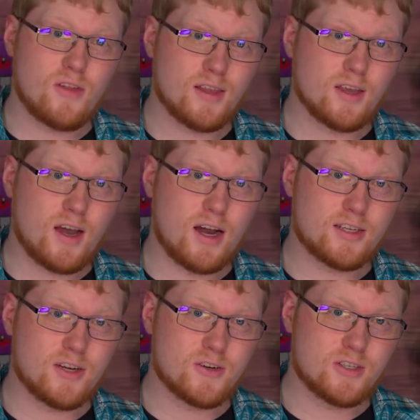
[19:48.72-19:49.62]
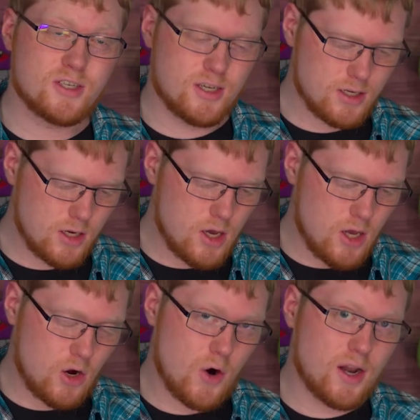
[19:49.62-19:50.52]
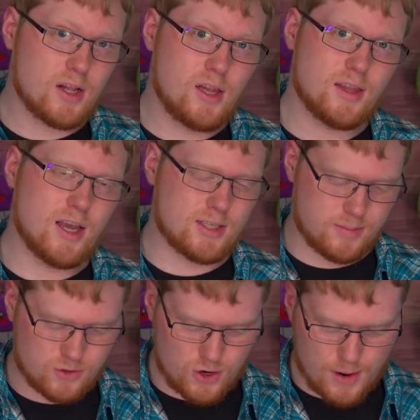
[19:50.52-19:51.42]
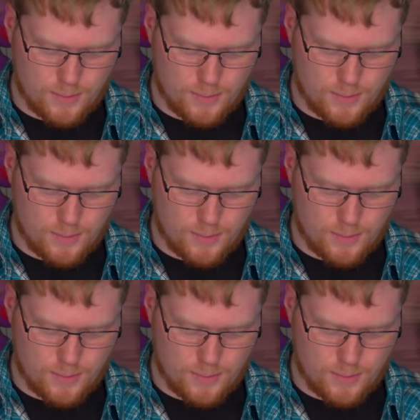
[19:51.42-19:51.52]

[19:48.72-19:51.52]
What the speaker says: like the content you're seeing, go ahead and click that subscribe